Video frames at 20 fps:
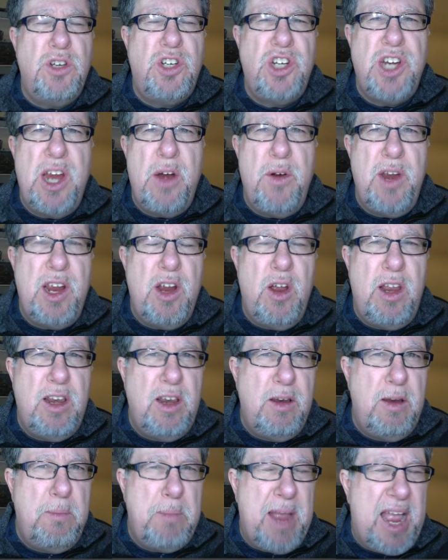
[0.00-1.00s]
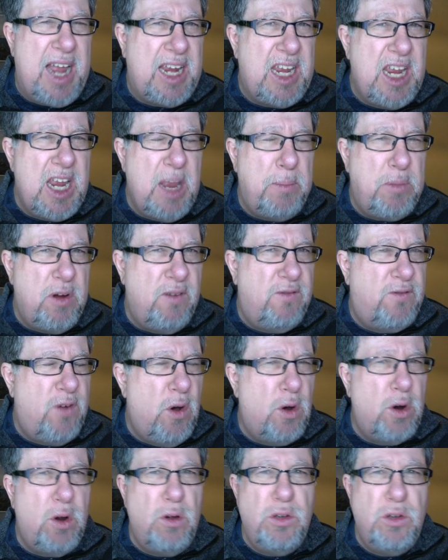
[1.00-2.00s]
sharing and backing up your
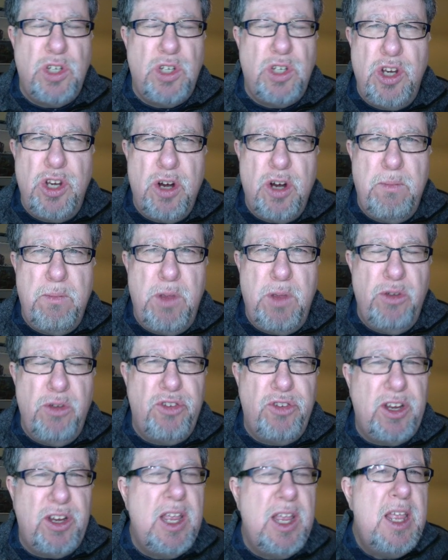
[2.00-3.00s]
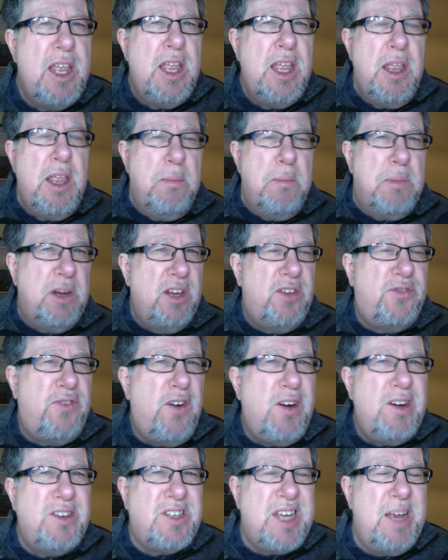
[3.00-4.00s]
photos and your music. But as
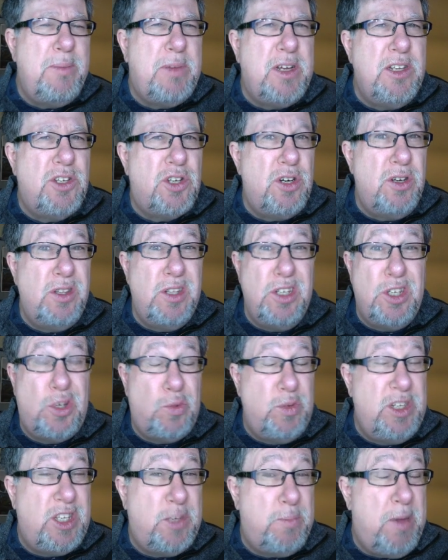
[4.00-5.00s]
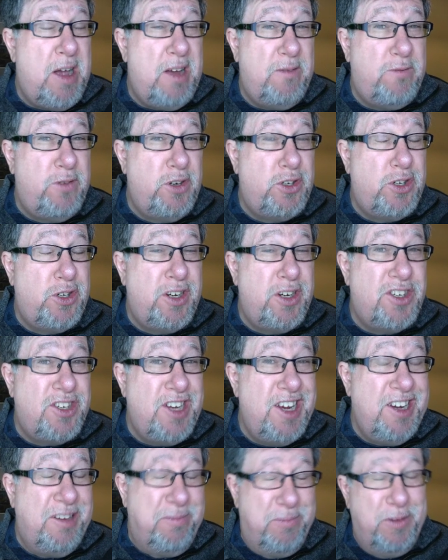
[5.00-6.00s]
far as I'm concerned, the sweet spot for
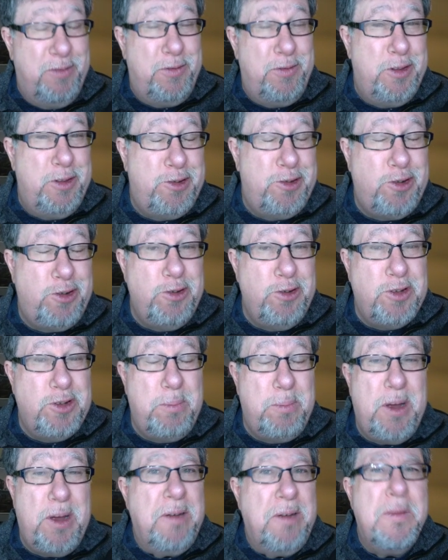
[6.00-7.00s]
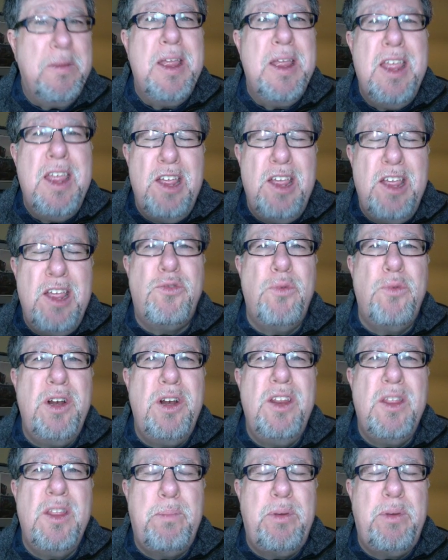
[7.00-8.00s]
SugarSync, if you'll excuse the pun, is
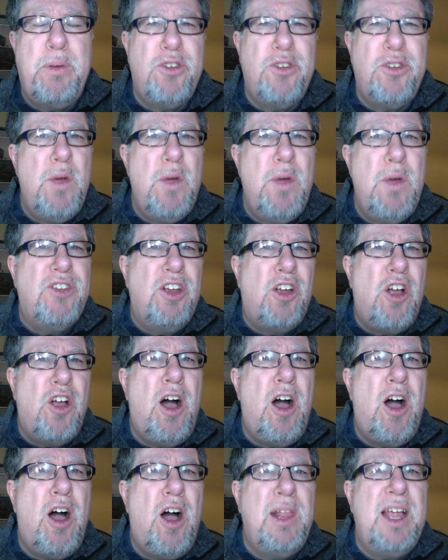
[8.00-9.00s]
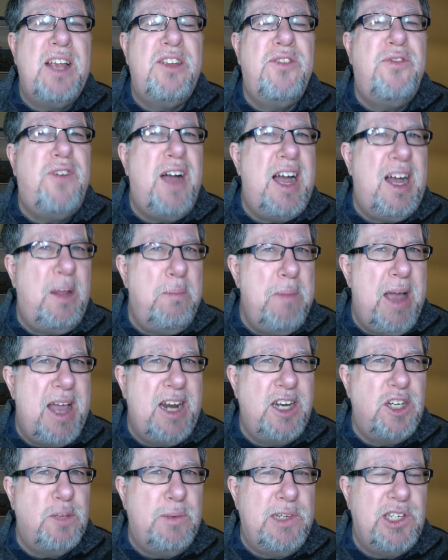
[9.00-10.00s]
really the person who has a complex file
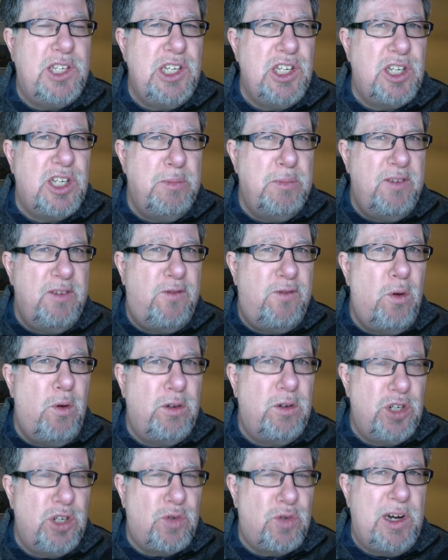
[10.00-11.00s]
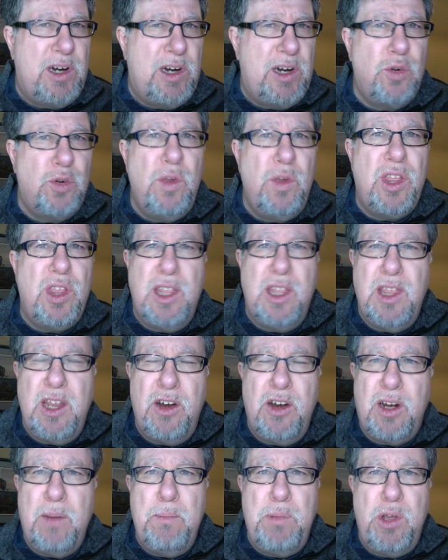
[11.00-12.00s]
management system and folder structure within
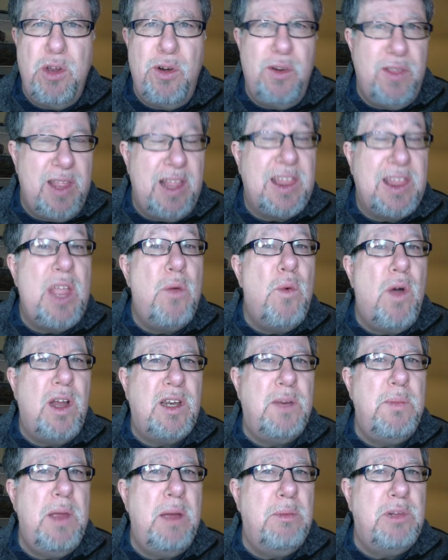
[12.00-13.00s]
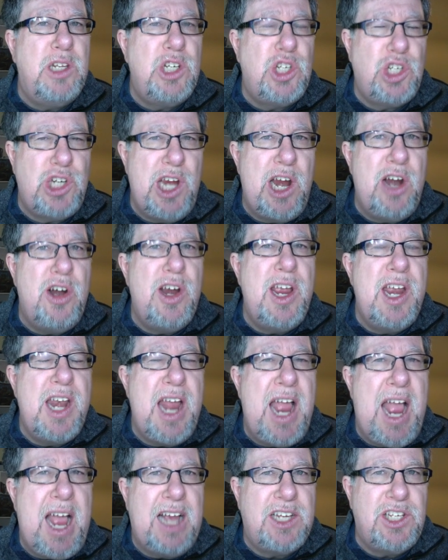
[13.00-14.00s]
their computer that they want to be able to share
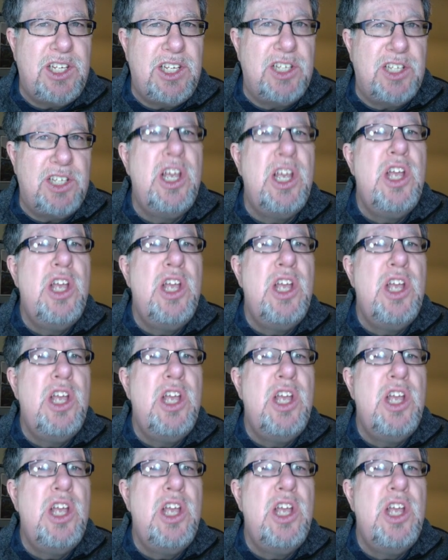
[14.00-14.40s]
and access